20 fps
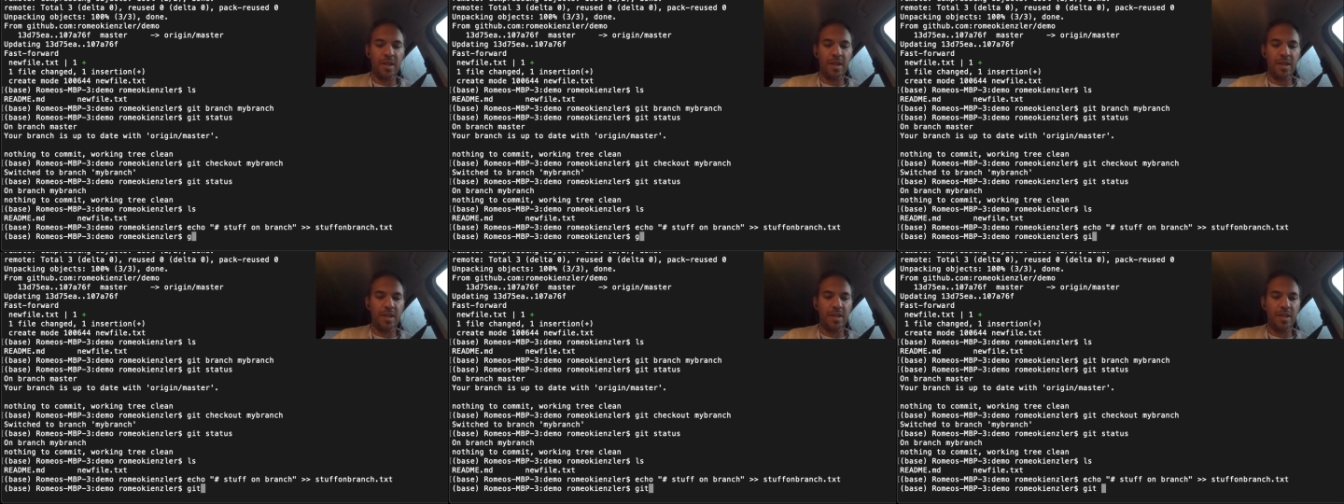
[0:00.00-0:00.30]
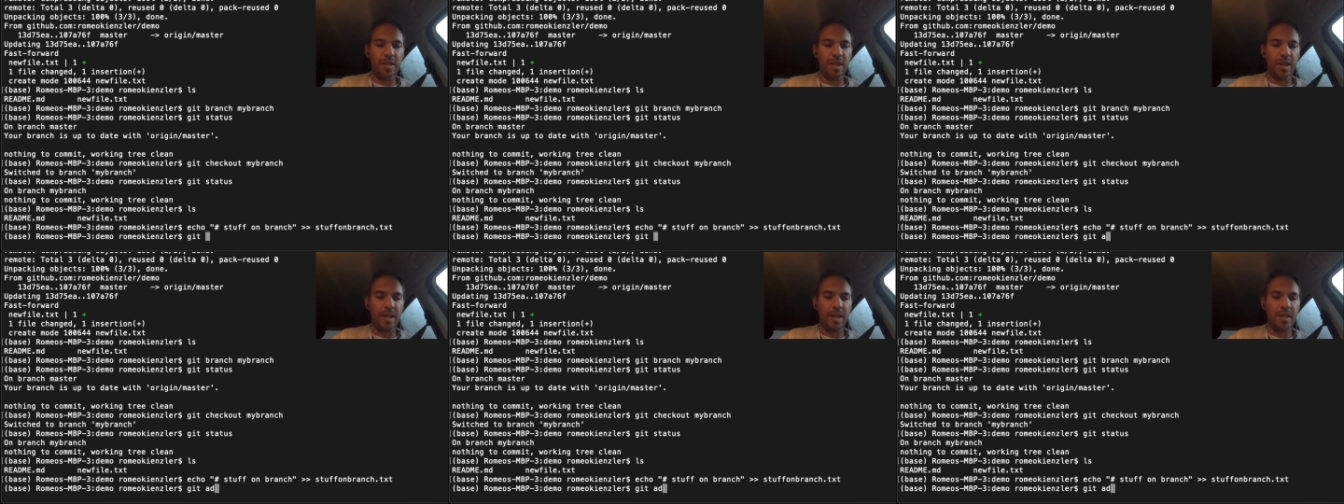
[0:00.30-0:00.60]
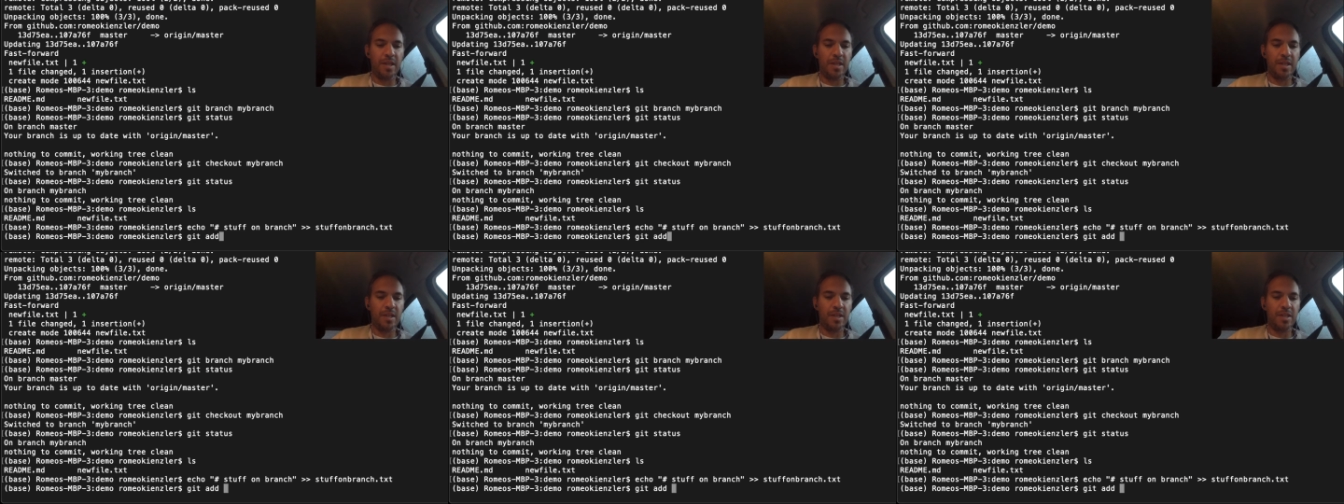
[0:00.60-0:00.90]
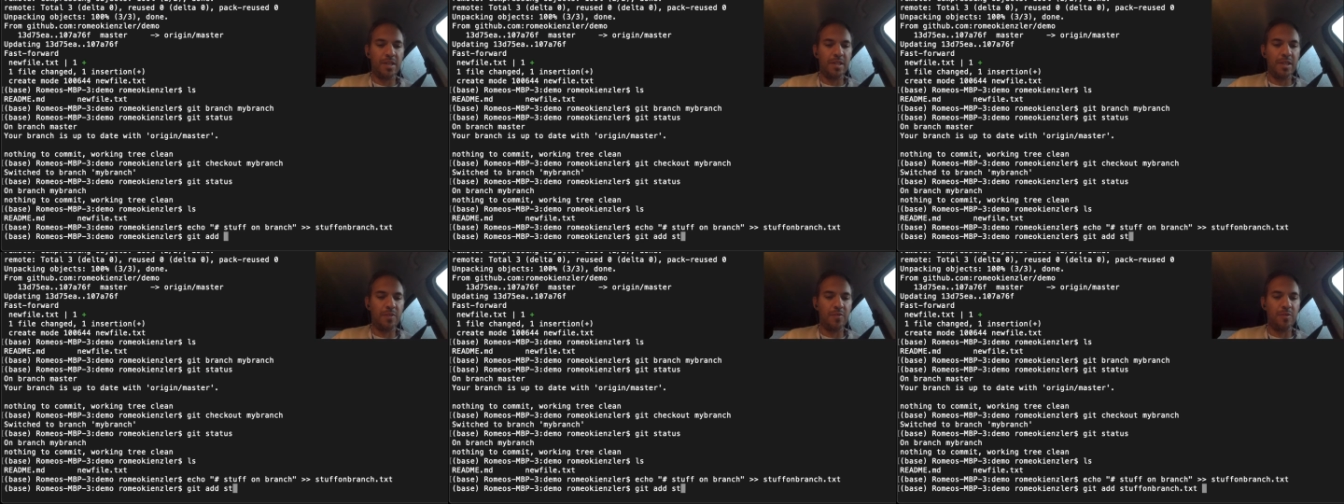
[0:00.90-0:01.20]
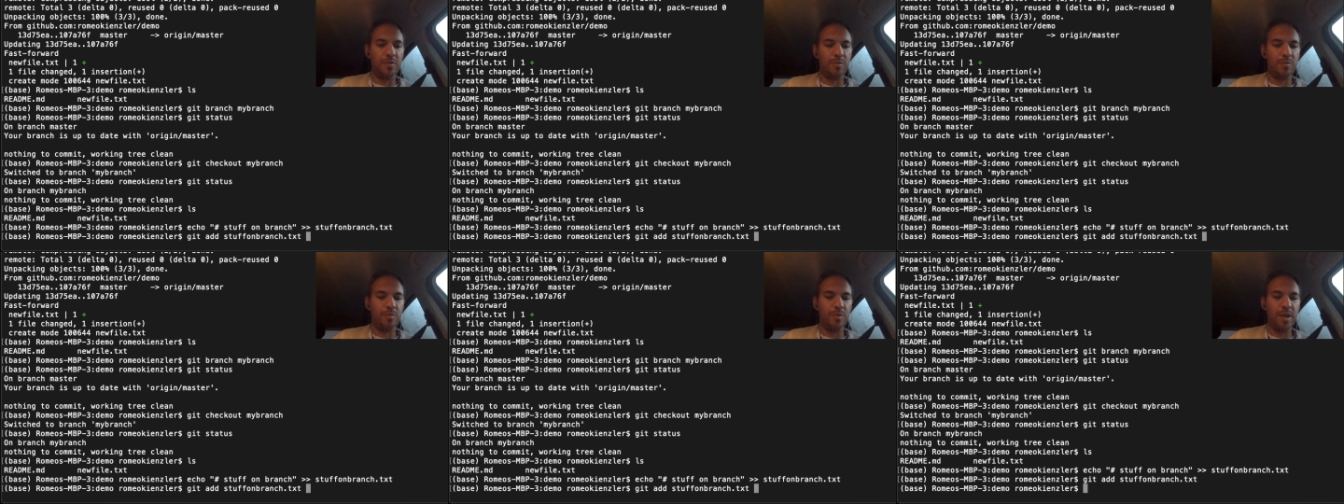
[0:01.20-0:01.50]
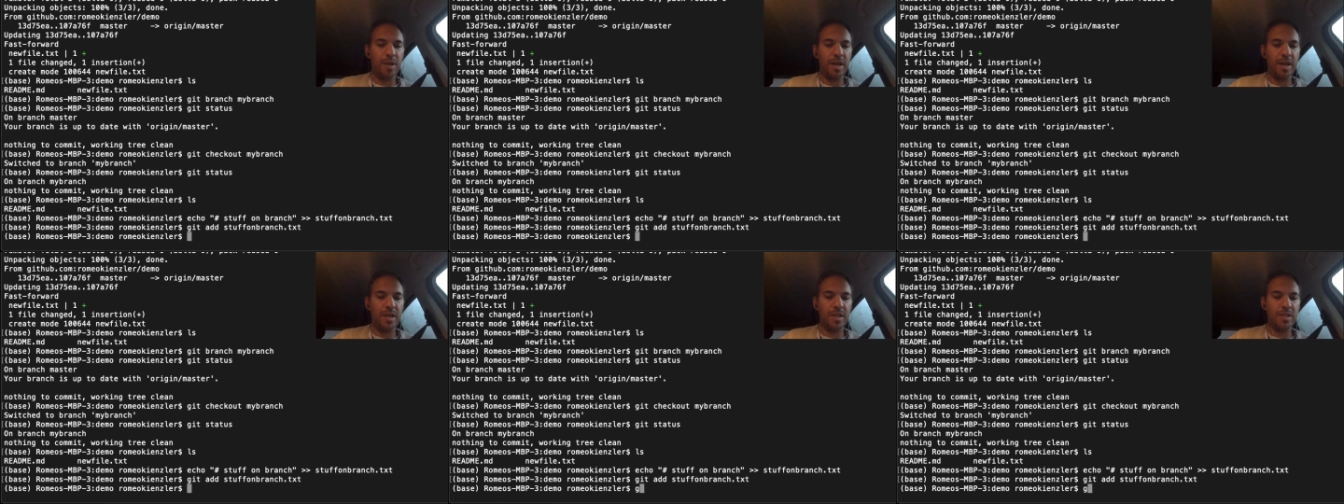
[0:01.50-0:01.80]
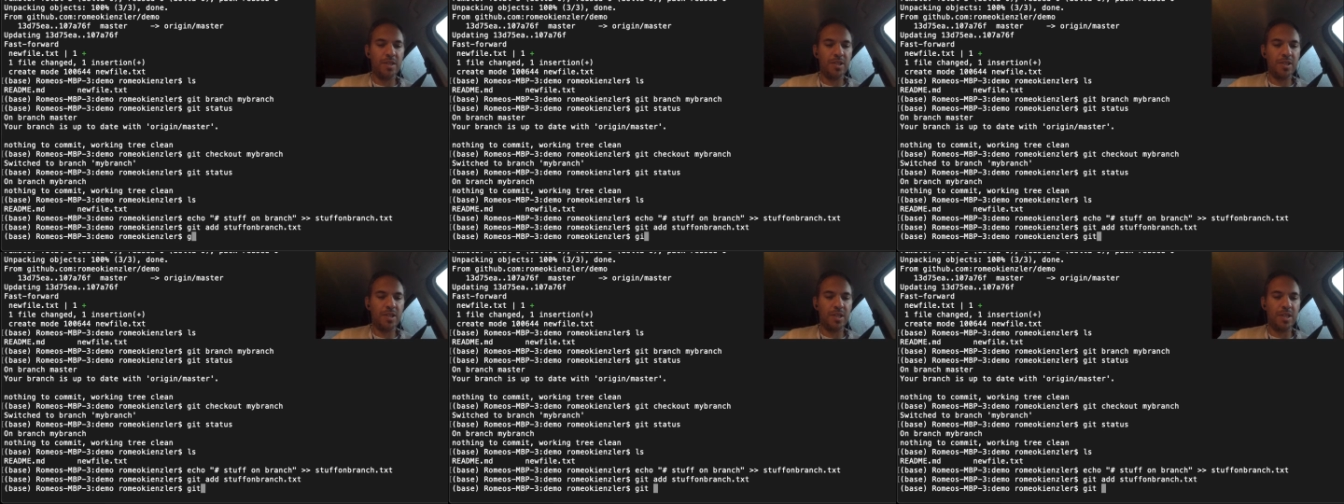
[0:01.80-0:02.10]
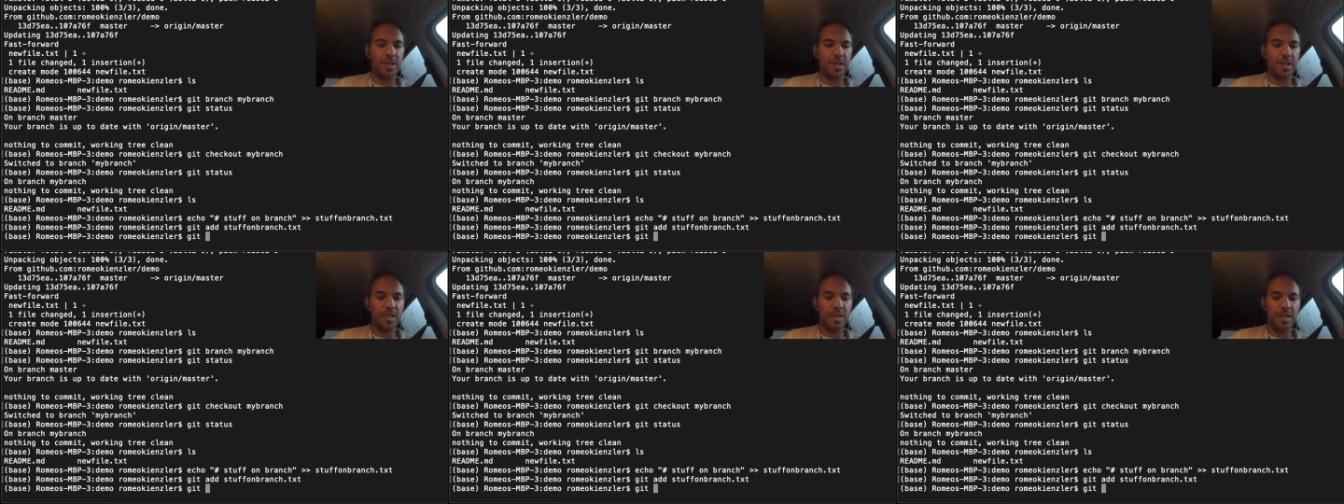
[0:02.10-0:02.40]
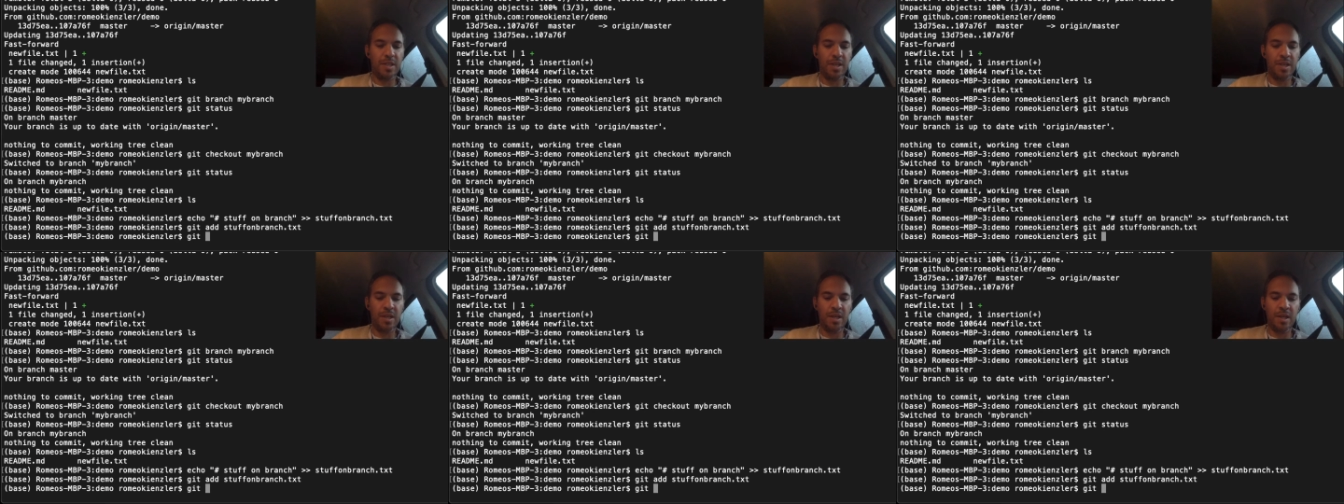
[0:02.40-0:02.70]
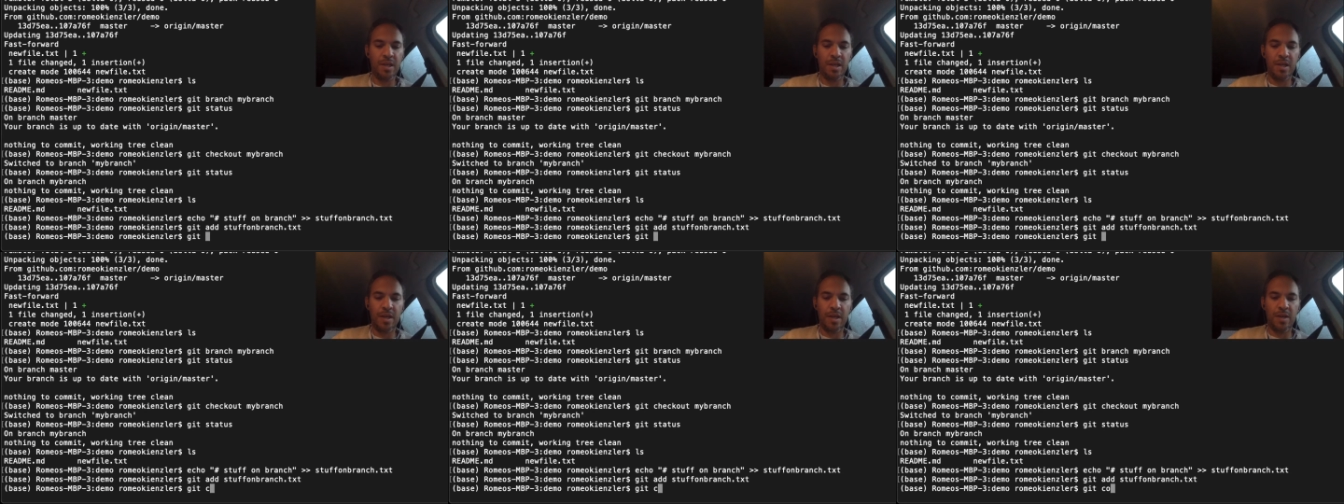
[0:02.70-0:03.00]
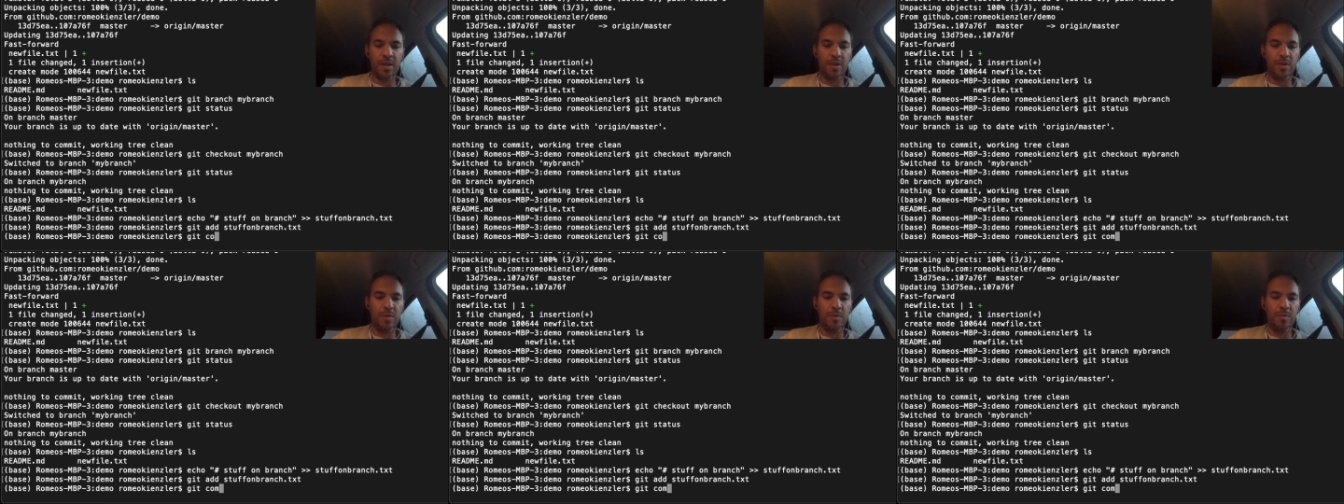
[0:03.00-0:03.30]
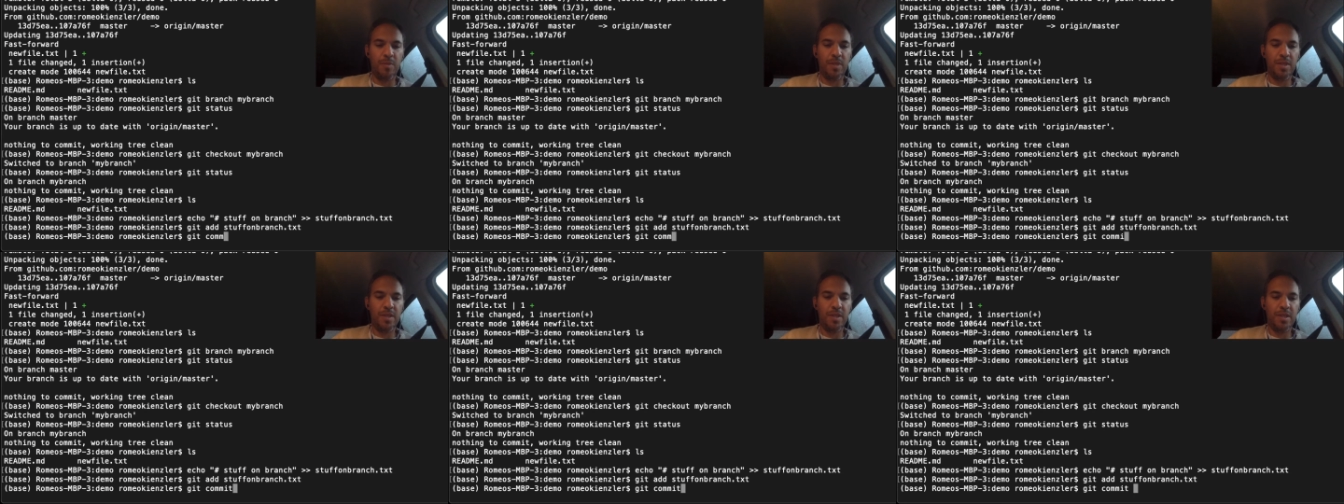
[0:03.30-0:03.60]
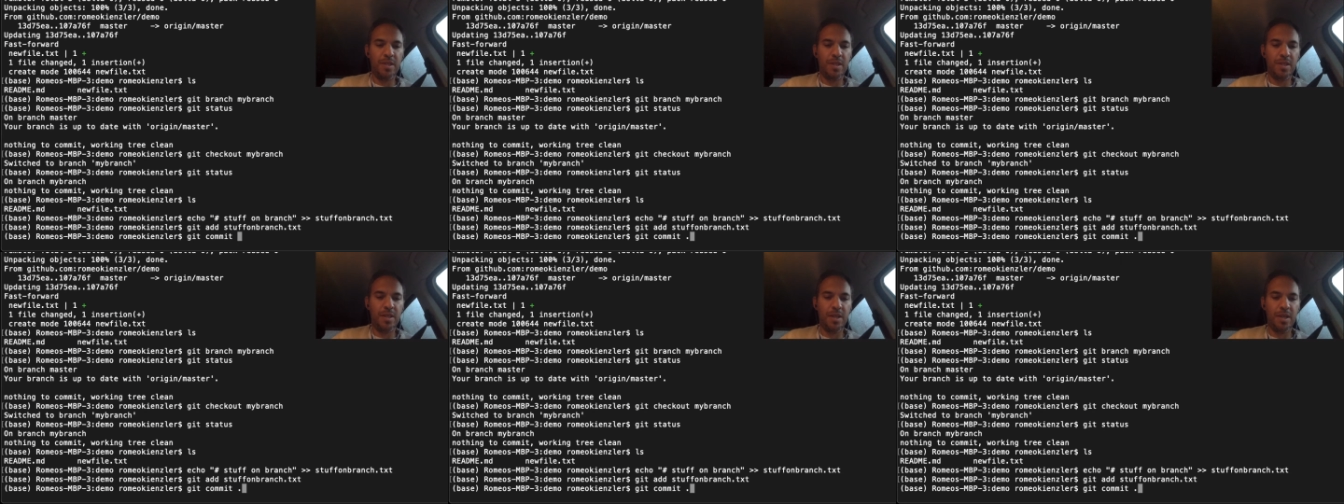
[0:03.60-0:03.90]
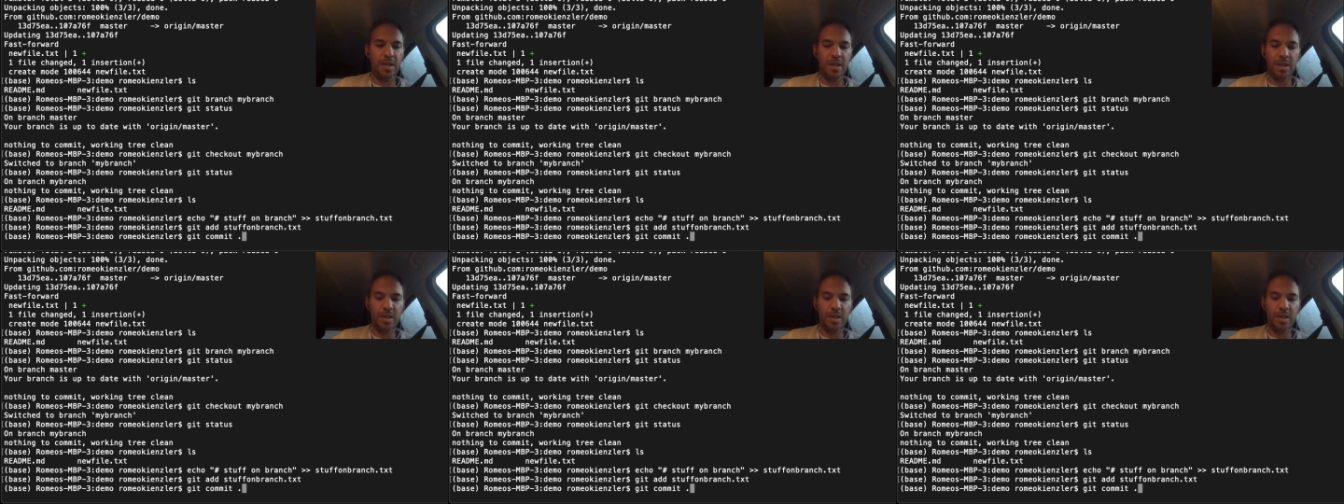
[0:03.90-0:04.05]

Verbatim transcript: git add stuff on branch git commit